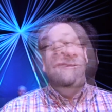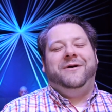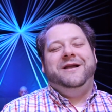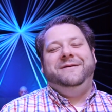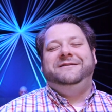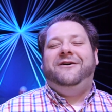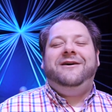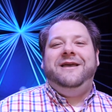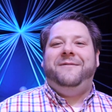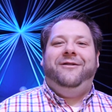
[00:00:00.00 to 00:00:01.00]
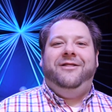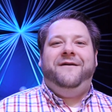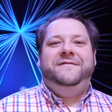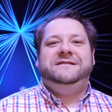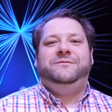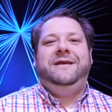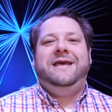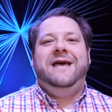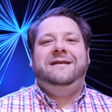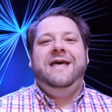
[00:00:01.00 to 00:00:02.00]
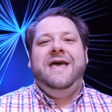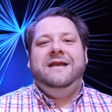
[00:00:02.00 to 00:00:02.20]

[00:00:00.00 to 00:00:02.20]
we're going to be talking about love this weekend,